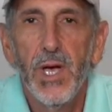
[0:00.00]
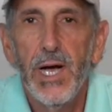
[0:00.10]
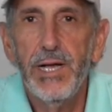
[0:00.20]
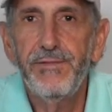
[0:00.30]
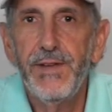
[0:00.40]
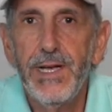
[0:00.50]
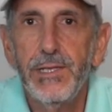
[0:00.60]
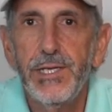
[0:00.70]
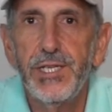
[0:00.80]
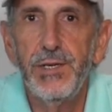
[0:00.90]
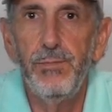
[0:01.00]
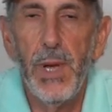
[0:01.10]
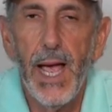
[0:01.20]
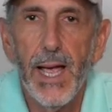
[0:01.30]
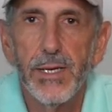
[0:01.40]
I found the SIM
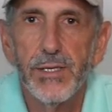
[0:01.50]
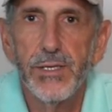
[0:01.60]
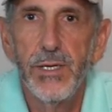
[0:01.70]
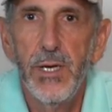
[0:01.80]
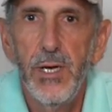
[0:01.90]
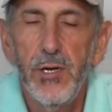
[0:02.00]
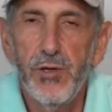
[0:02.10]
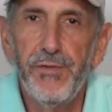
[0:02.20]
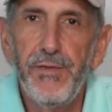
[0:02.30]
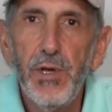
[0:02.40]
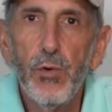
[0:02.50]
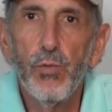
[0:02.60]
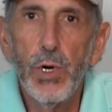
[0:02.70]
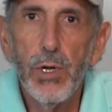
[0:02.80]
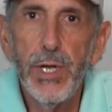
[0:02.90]
Max to feel
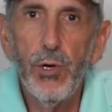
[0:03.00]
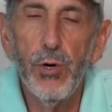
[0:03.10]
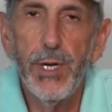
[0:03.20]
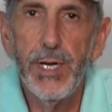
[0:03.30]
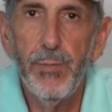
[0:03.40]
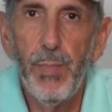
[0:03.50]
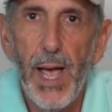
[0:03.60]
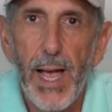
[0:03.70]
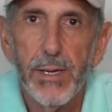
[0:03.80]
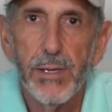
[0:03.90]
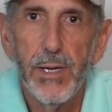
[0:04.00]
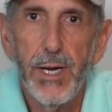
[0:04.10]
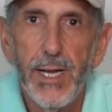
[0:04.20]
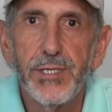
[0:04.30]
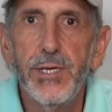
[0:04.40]
really good at impact. It
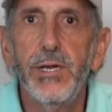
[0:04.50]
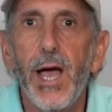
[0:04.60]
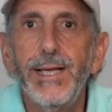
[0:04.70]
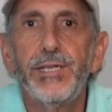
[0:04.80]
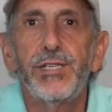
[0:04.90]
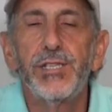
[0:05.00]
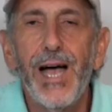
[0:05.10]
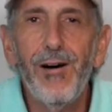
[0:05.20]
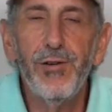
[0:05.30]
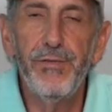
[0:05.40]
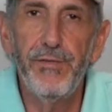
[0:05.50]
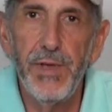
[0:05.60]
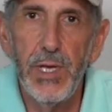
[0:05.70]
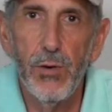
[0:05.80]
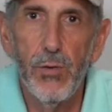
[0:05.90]
has a nice solid
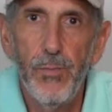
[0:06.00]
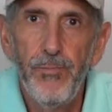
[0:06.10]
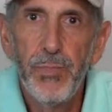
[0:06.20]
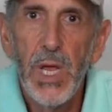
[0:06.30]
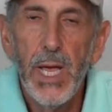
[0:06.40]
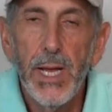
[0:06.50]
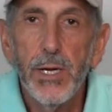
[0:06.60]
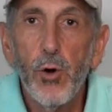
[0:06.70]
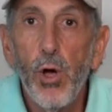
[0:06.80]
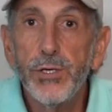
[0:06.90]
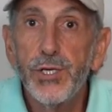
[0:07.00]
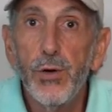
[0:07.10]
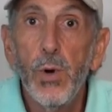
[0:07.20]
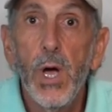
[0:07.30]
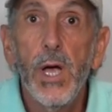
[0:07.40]
feel, and it
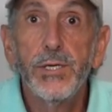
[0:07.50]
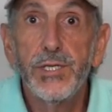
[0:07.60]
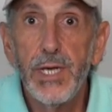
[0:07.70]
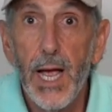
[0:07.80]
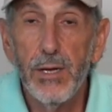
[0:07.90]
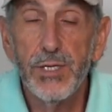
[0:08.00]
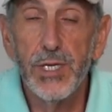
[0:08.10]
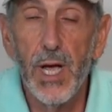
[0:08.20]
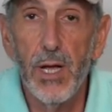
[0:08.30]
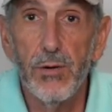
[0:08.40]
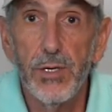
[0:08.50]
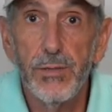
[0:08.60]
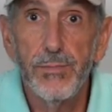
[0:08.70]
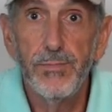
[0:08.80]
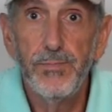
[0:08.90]
also sounds solid.
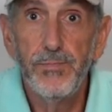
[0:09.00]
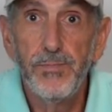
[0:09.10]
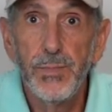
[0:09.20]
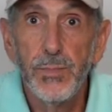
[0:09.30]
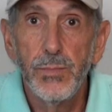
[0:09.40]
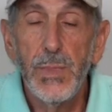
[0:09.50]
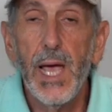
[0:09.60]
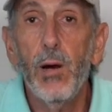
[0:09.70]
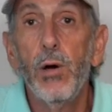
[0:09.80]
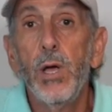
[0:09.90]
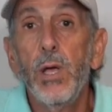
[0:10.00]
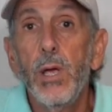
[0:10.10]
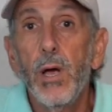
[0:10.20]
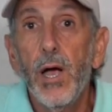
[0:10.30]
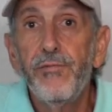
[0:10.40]
Now,
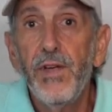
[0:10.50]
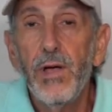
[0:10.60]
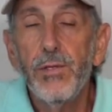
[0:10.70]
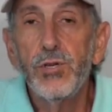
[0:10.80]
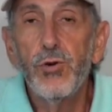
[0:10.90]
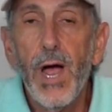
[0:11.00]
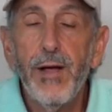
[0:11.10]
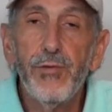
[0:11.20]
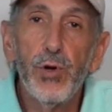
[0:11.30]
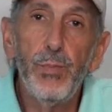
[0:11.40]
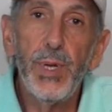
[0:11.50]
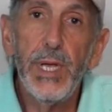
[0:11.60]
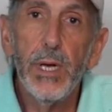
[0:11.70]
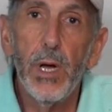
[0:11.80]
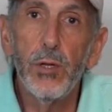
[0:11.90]
I found the driver to
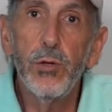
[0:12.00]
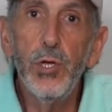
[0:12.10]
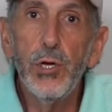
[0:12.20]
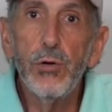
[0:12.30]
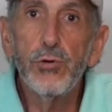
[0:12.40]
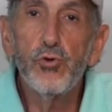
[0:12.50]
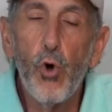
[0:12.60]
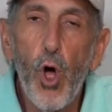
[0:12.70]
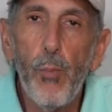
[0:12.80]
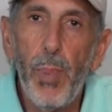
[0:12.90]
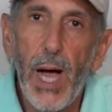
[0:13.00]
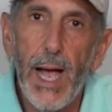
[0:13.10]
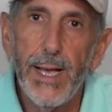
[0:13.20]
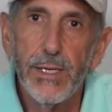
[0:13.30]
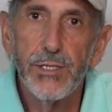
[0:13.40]
be a little draw
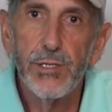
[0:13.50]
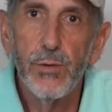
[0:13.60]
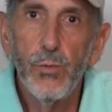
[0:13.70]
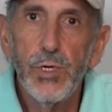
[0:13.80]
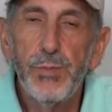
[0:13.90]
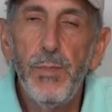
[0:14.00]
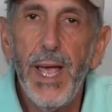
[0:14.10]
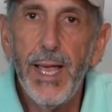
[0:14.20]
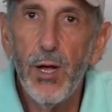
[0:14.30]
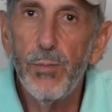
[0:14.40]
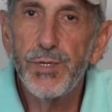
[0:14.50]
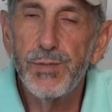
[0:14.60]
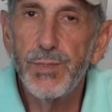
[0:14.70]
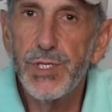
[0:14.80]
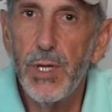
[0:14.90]
biased, which may help
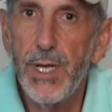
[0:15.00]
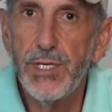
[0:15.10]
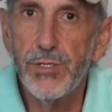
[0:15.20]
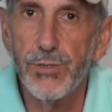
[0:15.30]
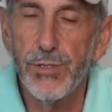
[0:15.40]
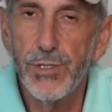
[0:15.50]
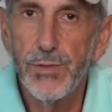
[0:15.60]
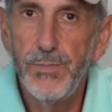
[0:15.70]
some slicers.